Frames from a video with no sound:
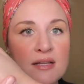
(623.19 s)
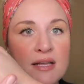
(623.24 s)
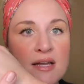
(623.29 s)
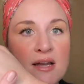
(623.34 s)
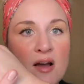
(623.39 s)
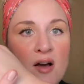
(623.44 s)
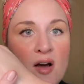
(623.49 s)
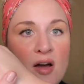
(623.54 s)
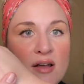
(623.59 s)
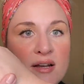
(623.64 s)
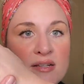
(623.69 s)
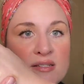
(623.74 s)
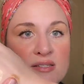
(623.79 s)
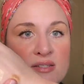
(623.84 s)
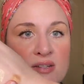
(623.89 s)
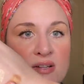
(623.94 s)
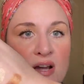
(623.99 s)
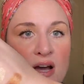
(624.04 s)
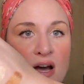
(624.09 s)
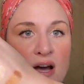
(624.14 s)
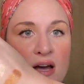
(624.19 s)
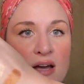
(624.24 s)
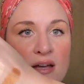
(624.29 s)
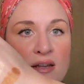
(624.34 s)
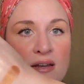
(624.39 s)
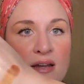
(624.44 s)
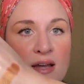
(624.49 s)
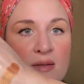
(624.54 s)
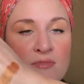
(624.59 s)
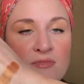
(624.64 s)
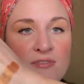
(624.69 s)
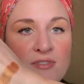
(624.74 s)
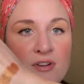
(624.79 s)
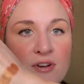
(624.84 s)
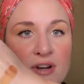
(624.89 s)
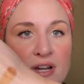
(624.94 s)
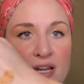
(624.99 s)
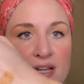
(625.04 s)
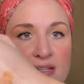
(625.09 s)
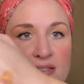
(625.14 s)
Like, honest to God, I'm
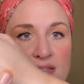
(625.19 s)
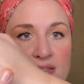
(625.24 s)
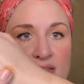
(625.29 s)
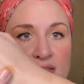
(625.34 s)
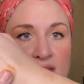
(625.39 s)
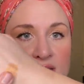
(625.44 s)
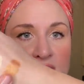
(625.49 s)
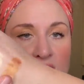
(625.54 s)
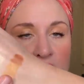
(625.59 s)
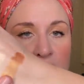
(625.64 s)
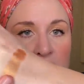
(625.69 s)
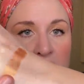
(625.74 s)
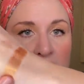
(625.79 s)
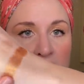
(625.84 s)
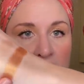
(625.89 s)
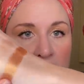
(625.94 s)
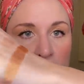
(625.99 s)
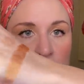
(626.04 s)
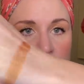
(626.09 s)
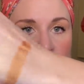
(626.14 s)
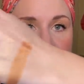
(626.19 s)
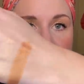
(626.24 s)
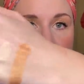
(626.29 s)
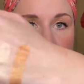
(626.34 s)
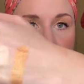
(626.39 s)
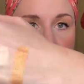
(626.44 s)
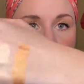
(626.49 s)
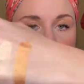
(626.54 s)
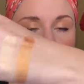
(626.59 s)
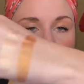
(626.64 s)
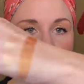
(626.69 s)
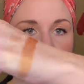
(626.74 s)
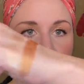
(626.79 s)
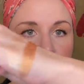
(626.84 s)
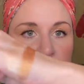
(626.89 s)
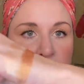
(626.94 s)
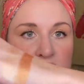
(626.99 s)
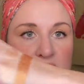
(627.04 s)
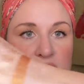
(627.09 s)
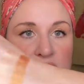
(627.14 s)
furious. I'm absolutely
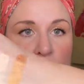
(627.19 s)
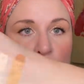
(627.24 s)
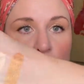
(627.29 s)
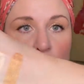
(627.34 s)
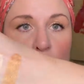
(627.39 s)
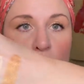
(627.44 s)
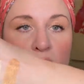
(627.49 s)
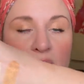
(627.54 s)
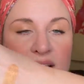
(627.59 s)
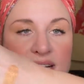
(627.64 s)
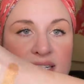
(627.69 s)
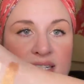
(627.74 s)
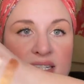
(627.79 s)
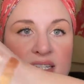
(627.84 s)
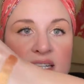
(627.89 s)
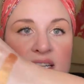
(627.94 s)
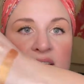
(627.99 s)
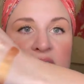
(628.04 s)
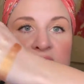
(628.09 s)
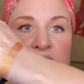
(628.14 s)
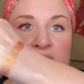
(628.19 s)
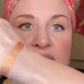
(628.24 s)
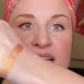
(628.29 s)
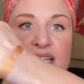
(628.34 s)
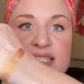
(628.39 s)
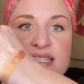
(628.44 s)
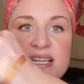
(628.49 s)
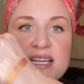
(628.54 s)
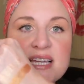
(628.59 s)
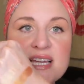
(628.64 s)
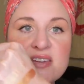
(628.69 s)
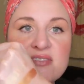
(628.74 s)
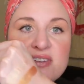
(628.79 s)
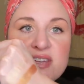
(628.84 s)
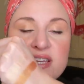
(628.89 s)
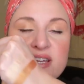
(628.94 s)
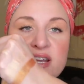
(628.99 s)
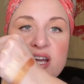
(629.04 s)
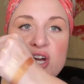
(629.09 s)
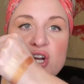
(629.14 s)
furious. What is
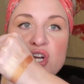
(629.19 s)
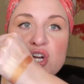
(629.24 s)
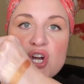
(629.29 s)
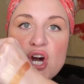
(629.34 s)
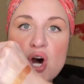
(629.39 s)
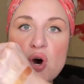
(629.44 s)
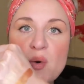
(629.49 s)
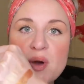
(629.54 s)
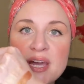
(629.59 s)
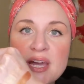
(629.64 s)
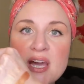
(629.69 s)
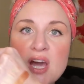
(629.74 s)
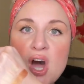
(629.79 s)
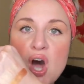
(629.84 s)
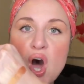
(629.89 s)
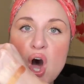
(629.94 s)
even going